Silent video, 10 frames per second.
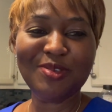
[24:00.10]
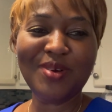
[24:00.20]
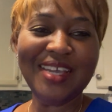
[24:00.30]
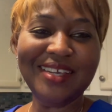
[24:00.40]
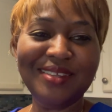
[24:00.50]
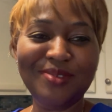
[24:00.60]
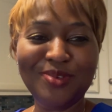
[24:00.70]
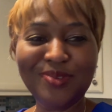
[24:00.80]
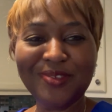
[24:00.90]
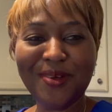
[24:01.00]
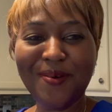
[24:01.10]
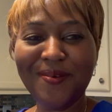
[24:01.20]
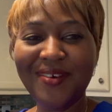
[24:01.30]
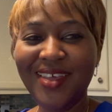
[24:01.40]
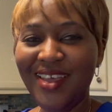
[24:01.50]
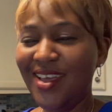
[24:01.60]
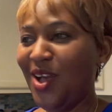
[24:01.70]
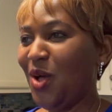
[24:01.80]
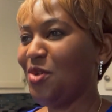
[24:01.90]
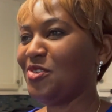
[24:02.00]
go ahead and do so.
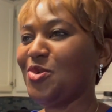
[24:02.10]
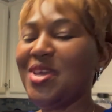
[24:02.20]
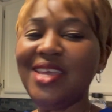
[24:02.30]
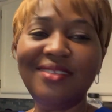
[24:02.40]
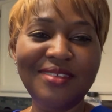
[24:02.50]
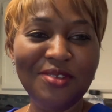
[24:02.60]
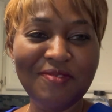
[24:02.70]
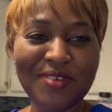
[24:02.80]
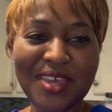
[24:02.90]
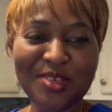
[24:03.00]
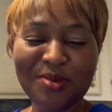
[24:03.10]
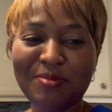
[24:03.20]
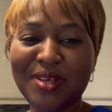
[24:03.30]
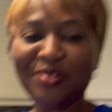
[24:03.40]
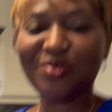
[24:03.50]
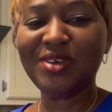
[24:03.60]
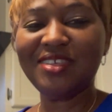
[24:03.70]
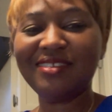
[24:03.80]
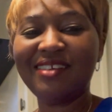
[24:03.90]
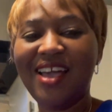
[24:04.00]
Also hit the notification bell so
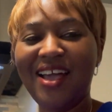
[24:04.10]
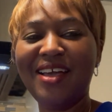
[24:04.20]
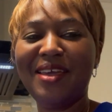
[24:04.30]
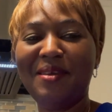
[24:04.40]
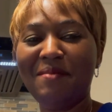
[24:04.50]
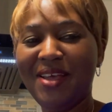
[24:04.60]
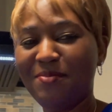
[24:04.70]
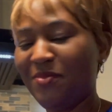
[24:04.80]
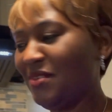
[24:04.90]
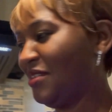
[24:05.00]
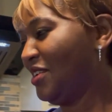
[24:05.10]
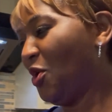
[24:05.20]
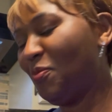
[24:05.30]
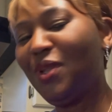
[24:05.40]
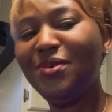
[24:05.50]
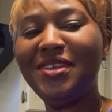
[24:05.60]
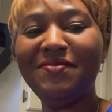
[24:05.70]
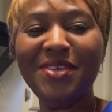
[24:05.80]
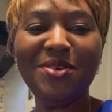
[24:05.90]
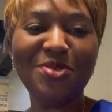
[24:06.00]
each time I upload a
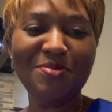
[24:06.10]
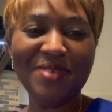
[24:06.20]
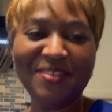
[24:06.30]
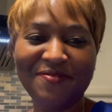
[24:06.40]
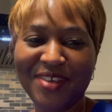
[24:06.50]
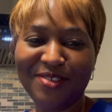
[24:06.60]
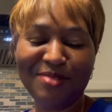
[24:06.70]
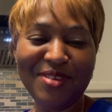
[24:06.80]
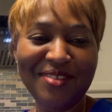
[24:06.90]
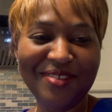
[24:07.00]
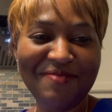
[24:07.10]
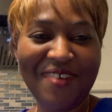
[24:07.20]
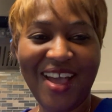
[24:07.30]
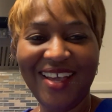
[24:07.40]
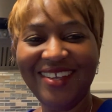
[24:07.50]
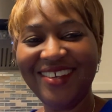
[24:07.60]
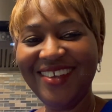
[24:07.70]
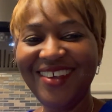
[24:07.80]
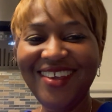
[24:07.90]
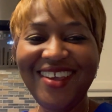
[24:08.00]
video, you'll be the first to be notified.
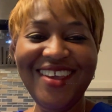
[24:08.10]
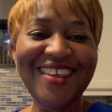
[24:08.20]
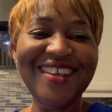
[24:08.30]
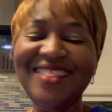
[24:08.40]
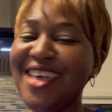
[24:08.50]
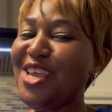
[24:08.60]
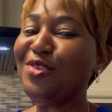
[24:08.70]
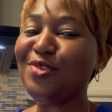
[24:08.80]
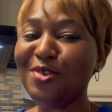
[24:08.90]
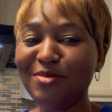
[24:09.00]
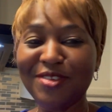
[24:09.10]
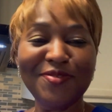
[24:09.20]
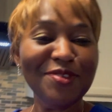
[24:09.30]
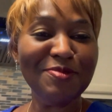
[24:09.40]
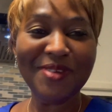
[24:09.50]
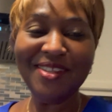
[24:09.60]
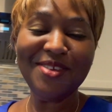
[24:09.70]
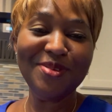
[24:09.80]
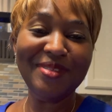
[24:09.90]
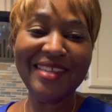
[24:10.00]
Again, thank you so much for spending
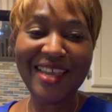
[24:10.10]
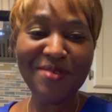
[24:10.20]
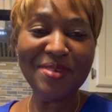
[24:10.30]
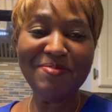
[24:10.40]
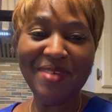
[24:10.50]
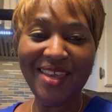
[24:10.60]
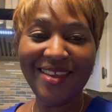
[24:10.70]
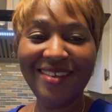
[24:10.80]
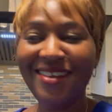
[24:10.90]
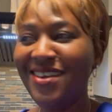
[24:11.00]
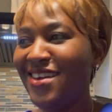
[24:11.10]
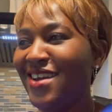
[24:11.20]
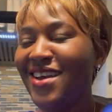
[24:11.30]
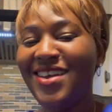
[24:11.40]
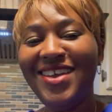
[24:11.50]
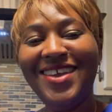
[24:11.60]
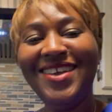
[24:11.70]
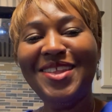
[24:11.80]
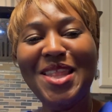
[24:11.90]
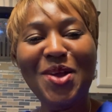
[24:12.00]
your day with me
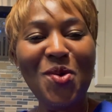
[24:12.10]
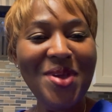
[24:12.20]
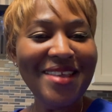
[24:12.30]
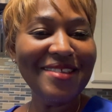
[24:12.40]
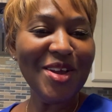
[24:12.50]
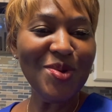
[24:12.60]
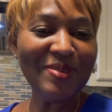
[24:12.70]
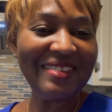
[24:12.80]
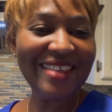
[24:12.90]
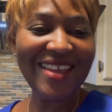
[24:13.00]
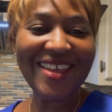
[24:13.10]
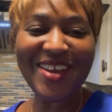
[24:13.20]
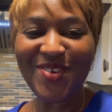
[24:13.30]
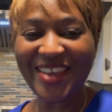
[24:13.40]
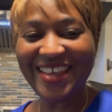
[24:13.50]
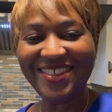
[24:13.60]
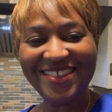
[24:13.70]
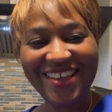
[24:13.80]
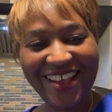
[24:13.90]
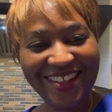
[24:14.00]
in the Queen Cuisine Cooking
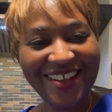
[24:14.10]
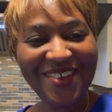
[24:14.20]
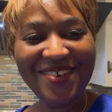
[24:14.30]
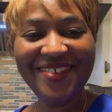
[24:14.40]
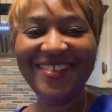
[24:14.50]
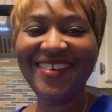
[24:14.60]
channel.